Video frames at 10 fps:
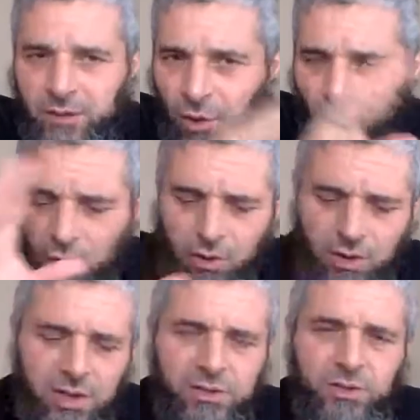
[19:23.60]
The
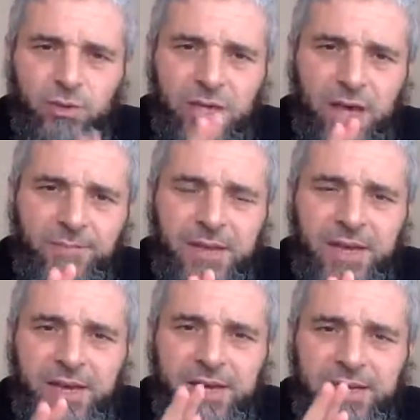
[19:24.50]
whole surah
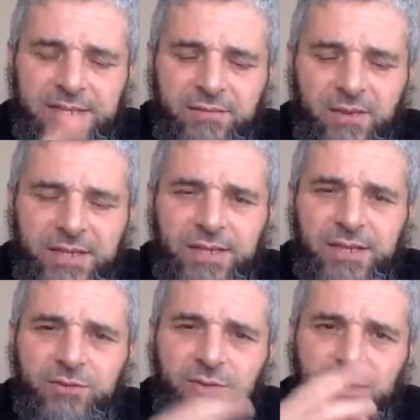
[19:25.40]
is divided
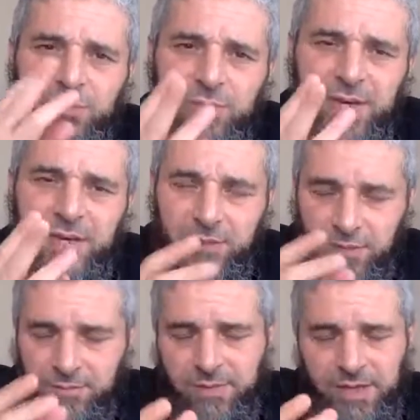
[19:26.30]
into three,
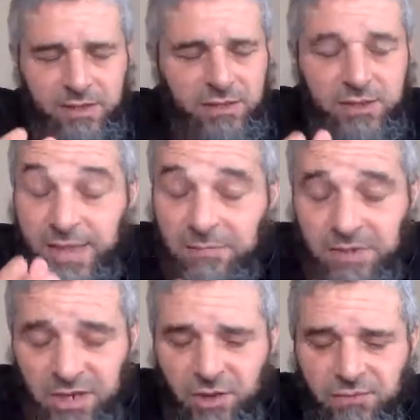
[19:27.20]
the, the
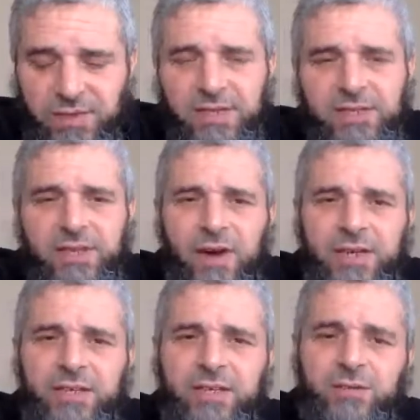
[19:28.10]
subject of it is
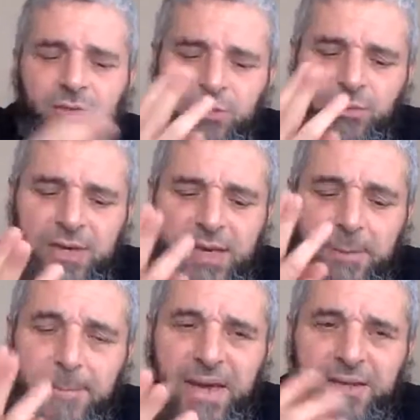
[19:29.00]
divided into three
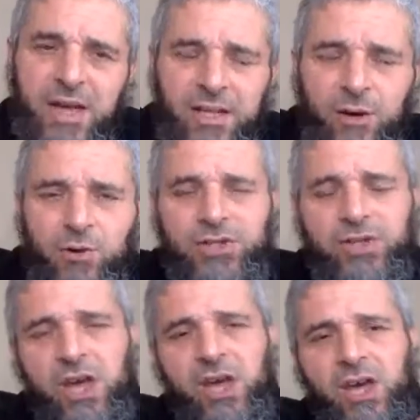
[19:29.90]
main
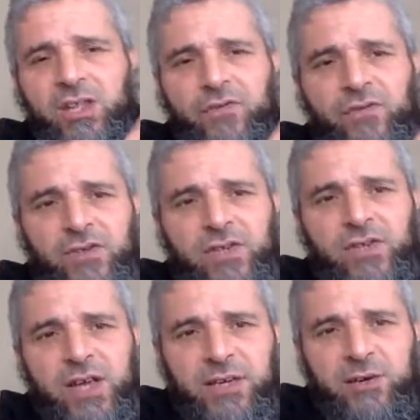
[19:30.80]
categories. The first
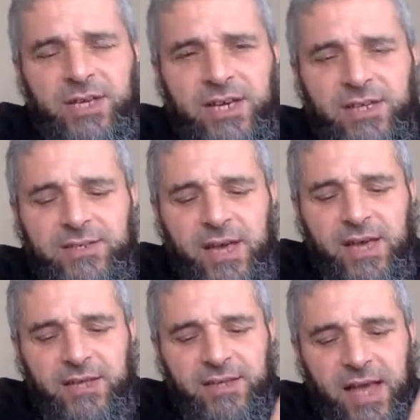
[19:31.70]
category is
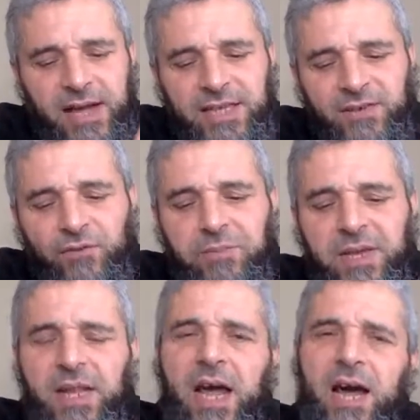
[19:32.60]
ta'rifu
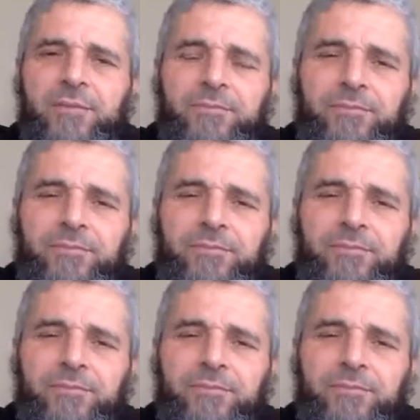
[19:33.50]
billah.